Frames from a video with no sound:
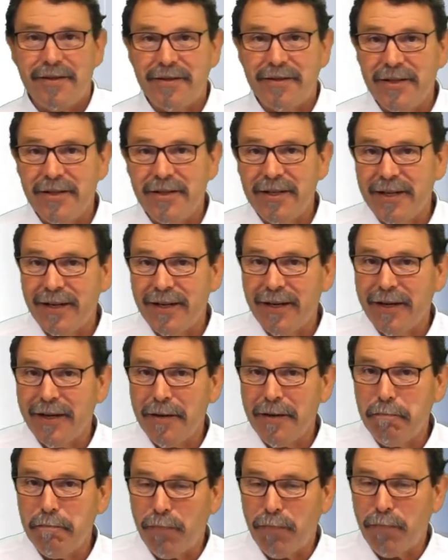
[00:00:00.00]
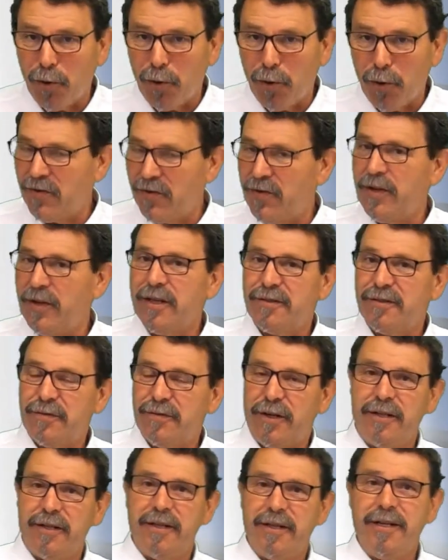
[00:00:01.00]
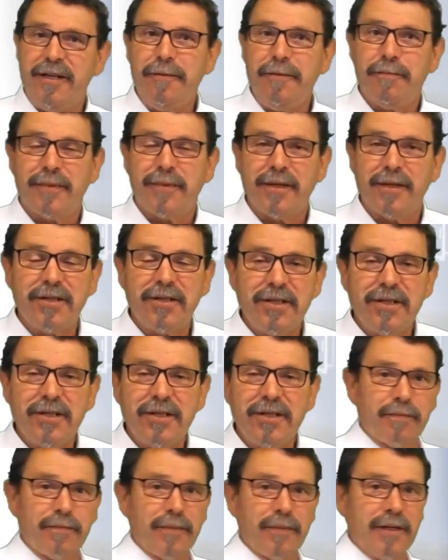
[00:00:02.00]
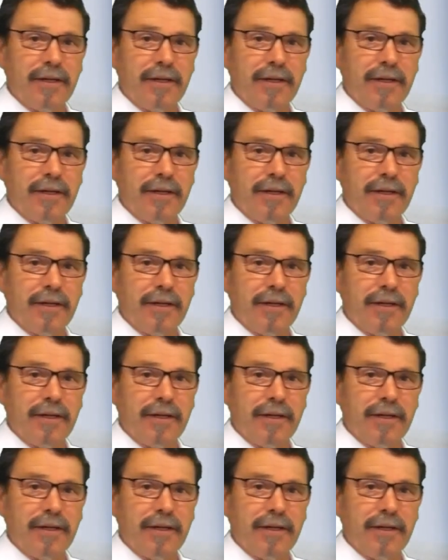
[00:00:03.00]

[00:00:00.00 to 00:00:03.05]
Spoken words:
The important thing is finally that this,